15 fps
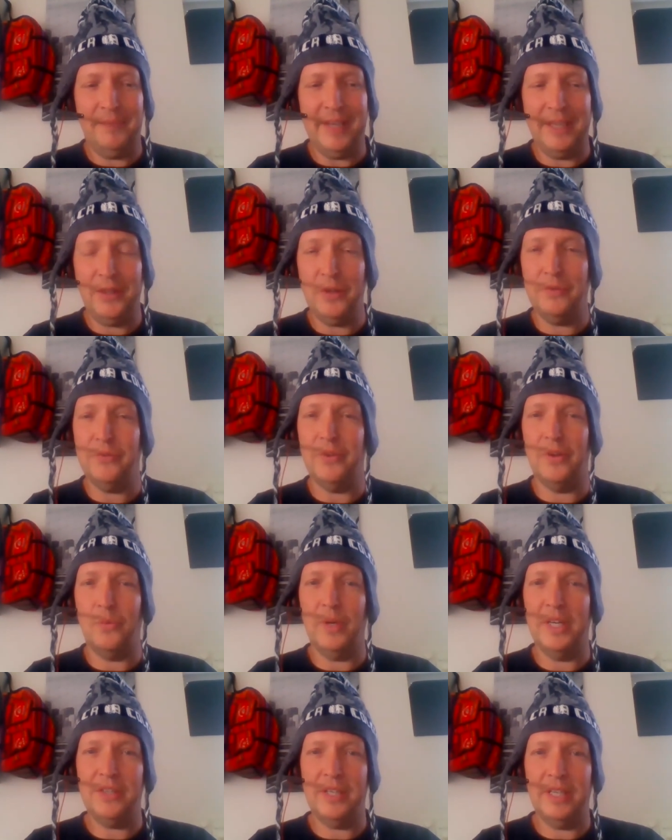Thank you for
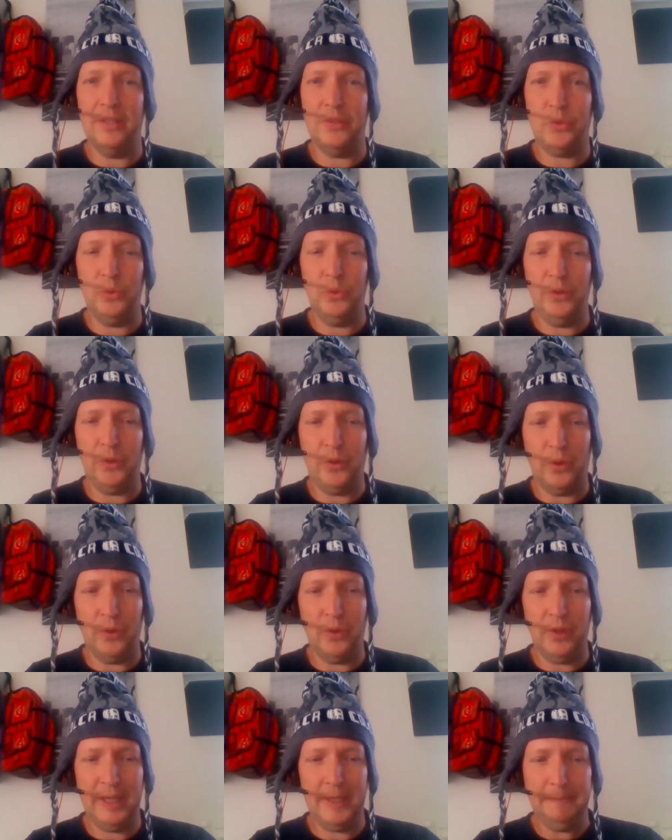watching Studio
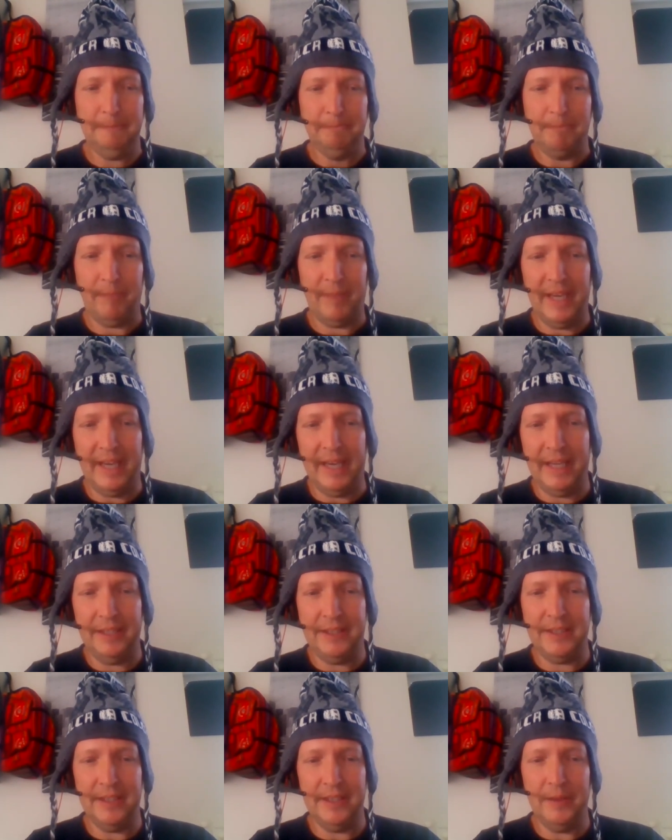Corona,
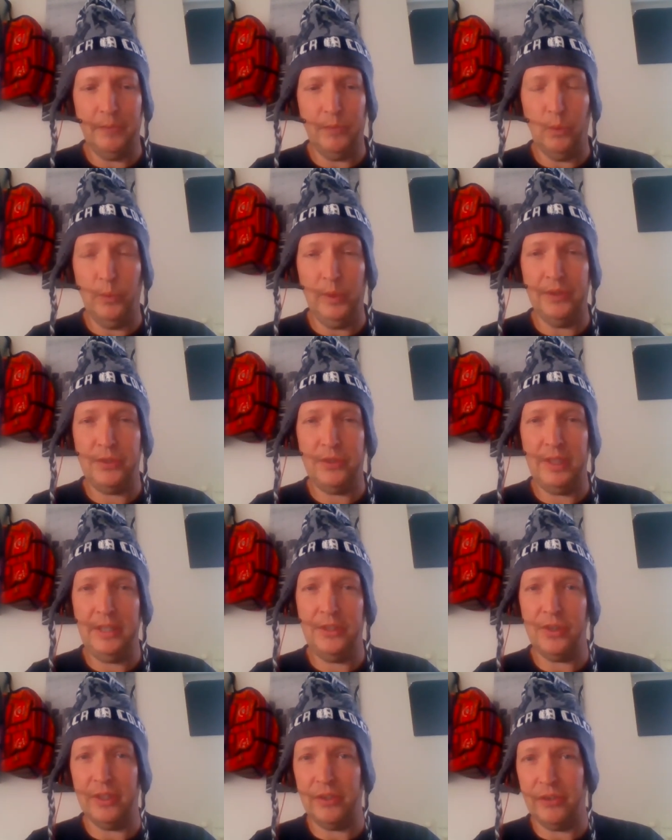and we'll see
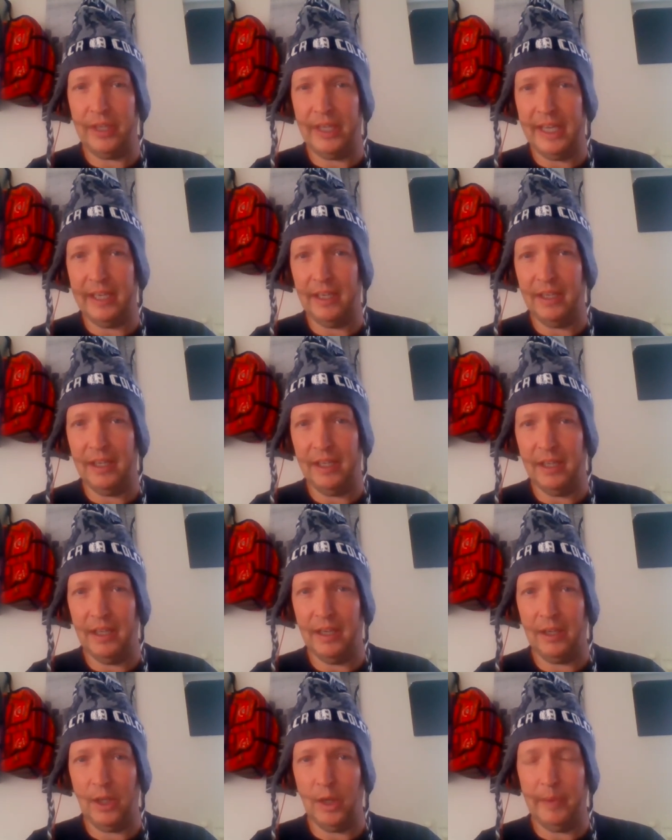each other again
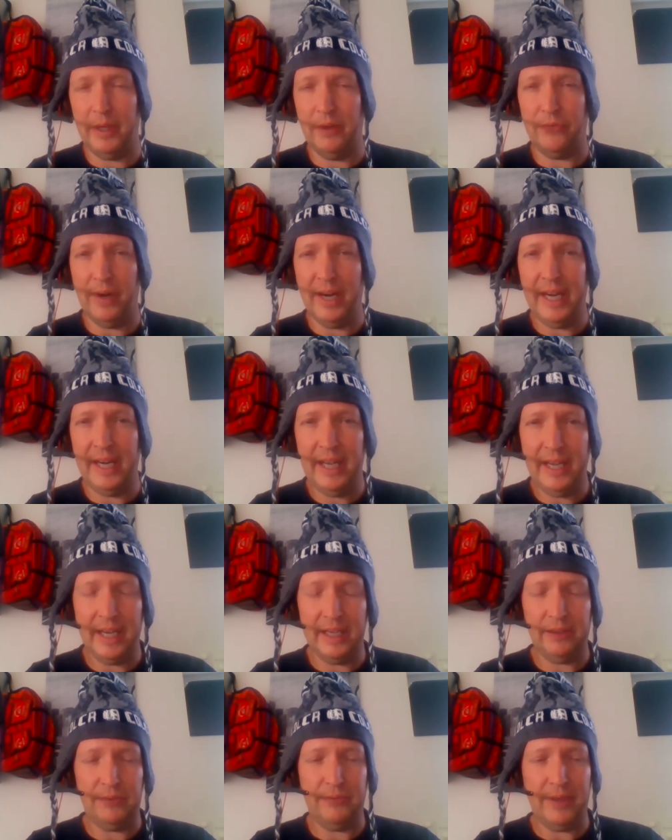coming Friday
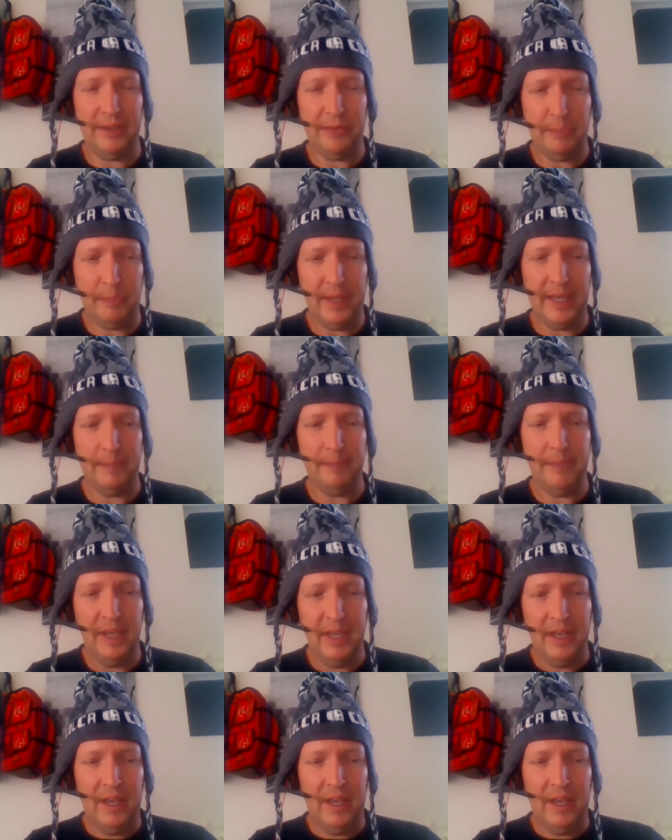at 5 p.m.